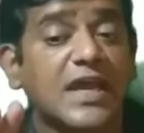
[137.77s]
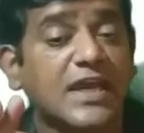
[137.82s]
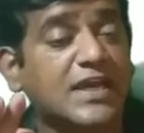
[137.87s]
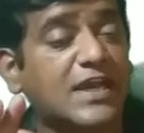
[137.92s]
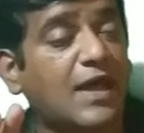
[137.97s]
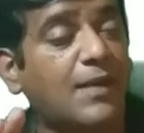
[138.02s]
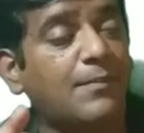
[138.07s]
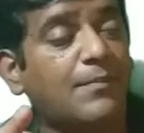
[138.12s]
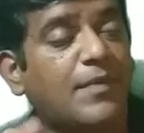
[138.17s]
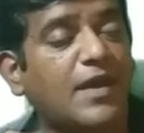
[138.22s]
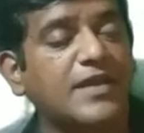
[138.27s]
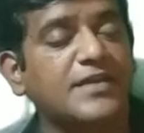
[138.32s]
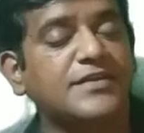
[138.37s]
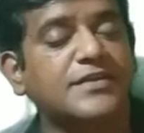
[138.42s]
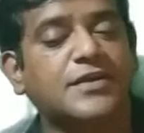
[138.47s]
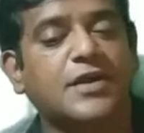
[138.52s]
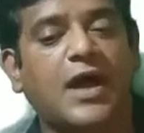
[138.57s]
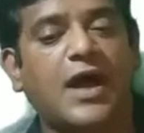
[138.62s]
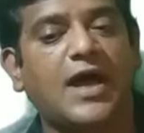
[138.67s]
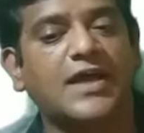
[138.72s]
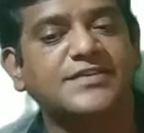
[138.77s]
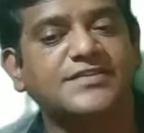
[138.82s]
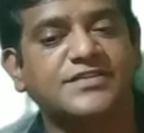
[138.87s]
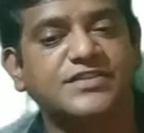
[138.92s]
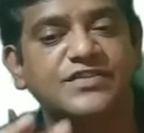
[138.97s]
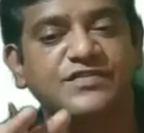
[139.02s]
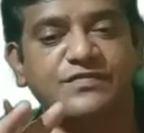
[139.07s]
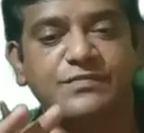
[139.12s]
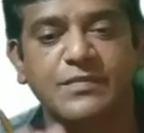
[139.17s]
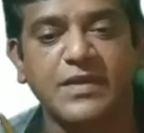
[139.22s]
combined cost
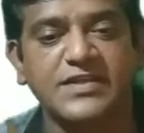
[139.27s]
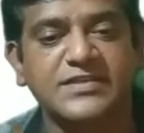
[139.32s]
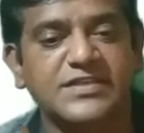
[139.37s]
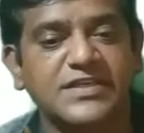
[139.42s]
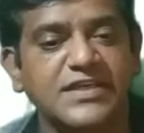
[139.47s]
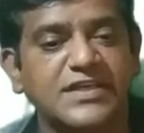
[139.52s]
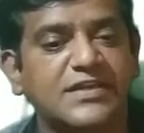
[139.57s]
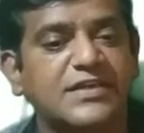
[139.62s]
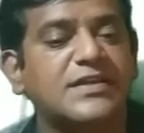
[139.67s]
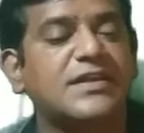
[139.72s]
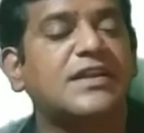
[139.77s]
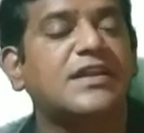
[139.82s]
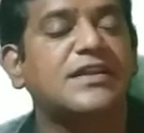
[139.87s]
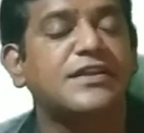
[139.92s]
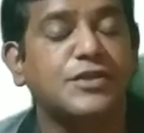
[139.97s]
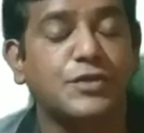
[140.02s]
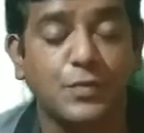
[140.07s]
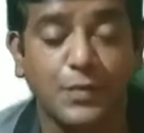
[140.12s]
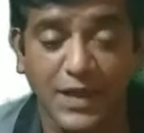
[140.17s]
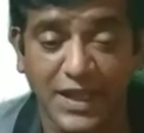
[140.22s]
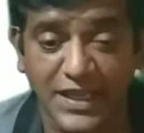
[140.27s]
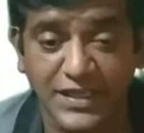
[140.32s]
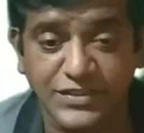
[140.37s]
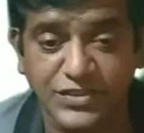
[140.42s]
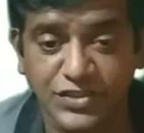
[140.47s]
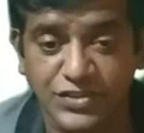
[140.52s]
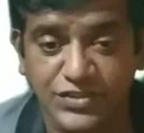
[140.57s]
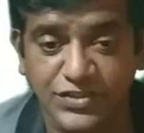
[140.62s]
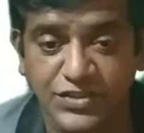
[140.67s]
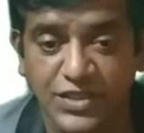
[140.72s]
of material and
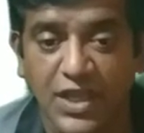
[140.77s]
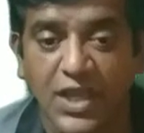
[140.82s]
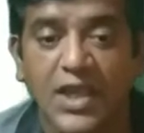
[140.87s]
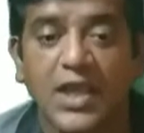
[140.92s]
wages.